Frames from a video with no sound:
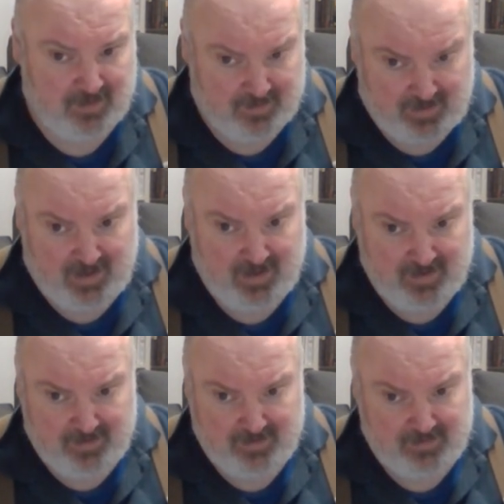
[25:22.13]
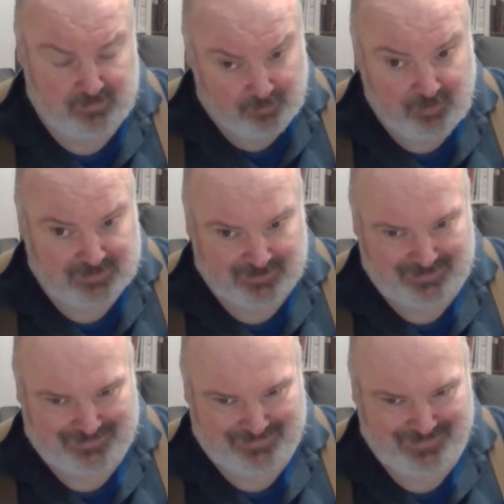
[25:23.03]
then the
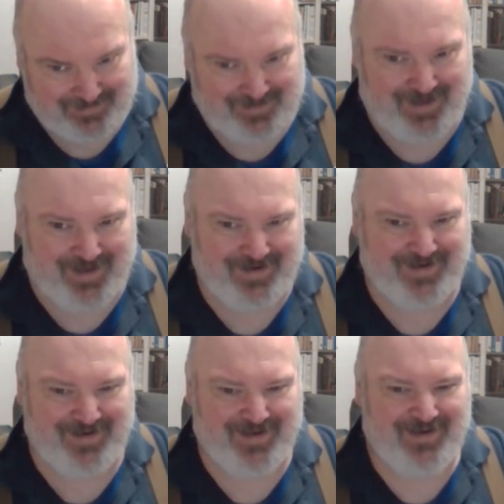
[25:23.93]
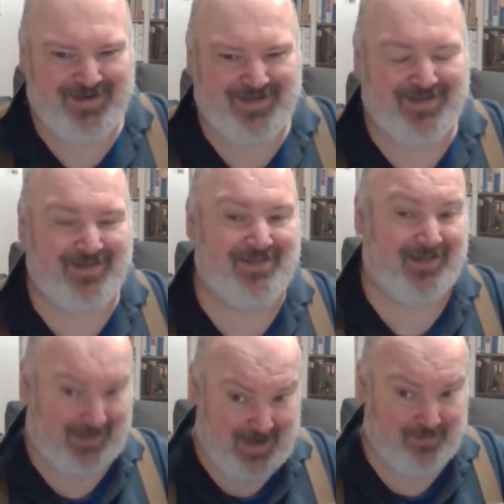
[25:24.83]
merchants, then the
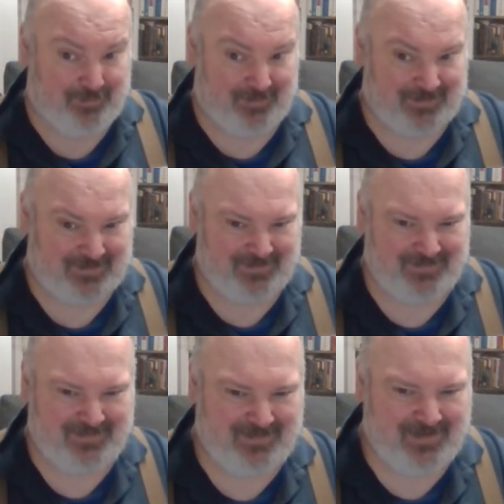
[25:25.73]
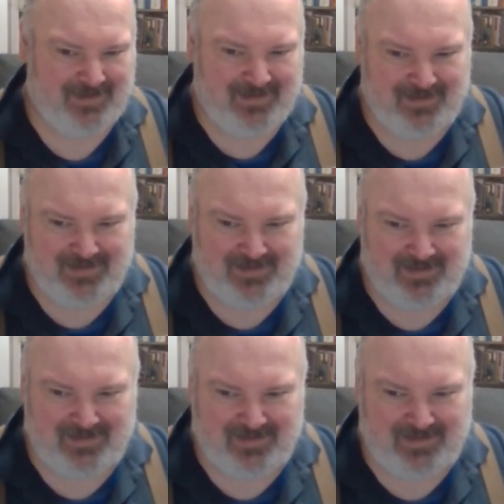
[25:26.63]
laborers.
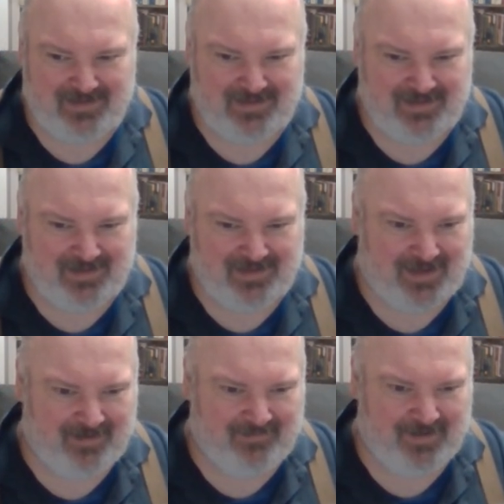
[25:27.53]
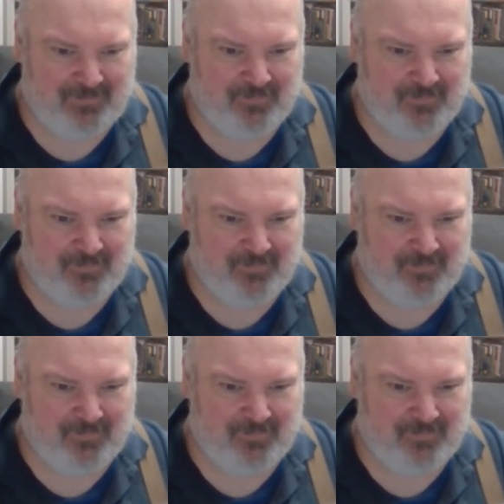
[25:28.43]
Okay, right?